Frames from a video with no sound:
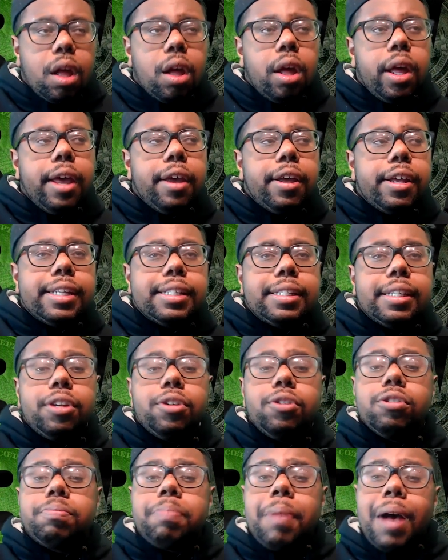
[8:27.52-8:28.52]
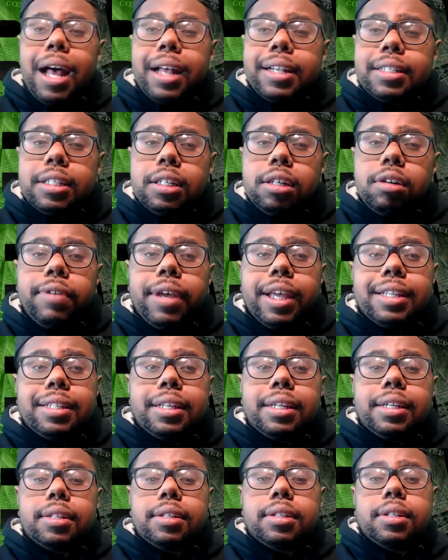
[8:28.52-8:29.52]
Is the news positive? Is
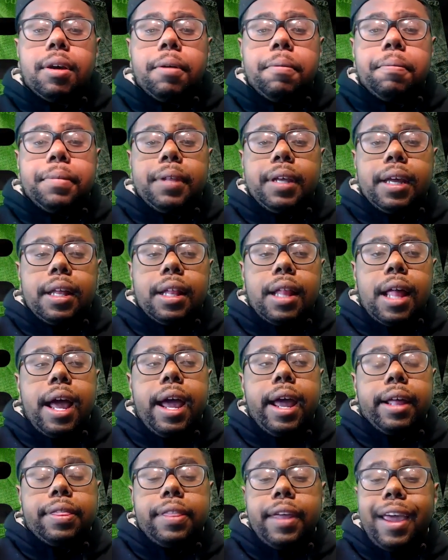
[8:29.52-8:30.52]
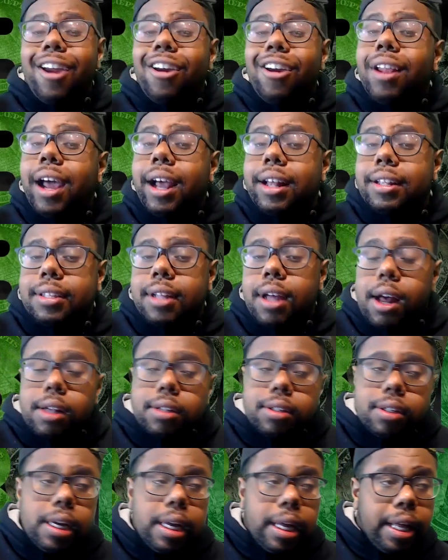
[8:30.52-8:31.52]
it something like the airline
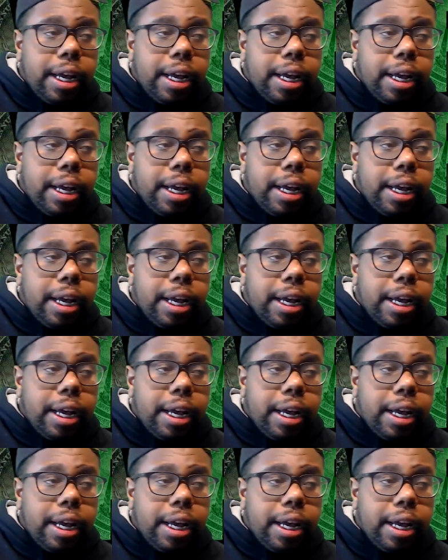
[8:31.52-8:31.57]
stocks?